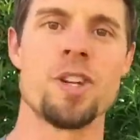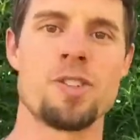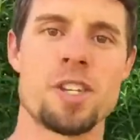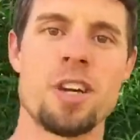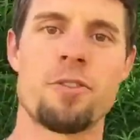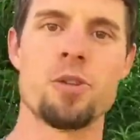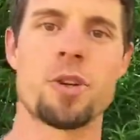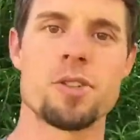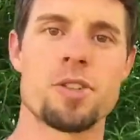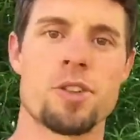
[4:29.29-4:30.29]
and see if you
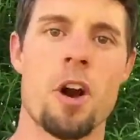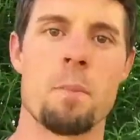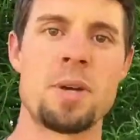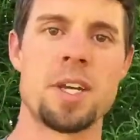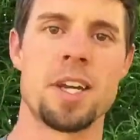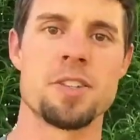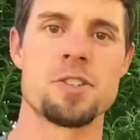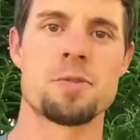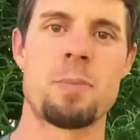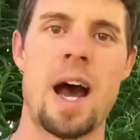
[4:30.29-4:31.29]
can start being
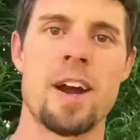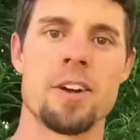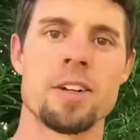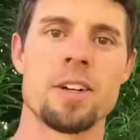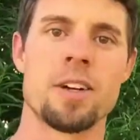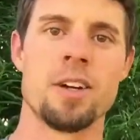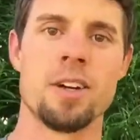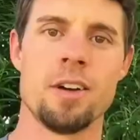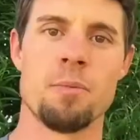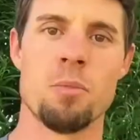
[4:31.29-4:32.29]
inspired
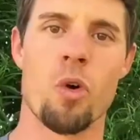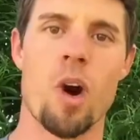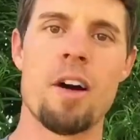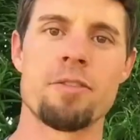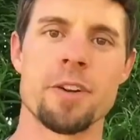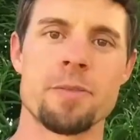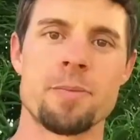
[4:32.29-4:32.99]
more often.